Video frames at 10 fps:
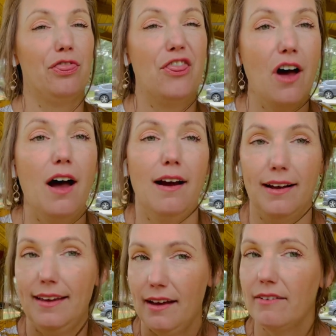the
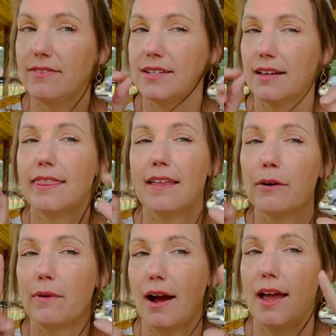gift, the
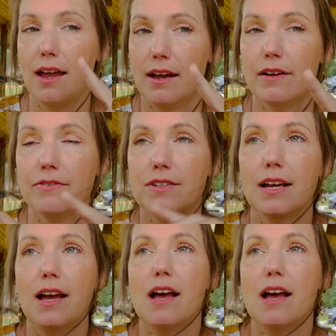right gift.